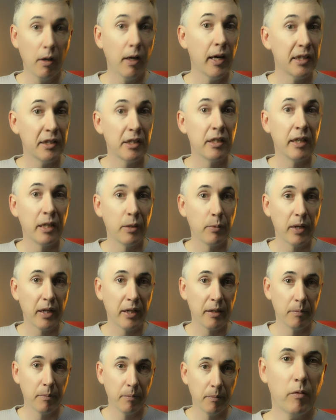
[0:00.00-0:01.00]
I did
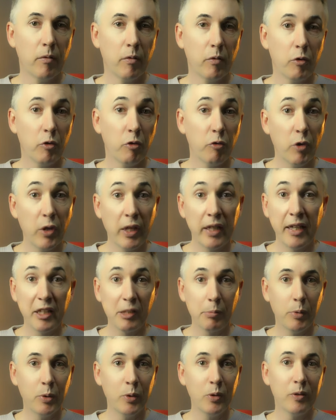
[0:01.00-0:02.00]
anyway. For the
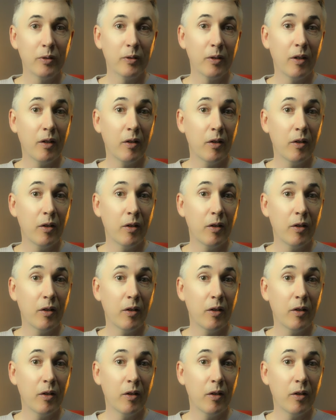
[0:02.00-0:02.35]
next book,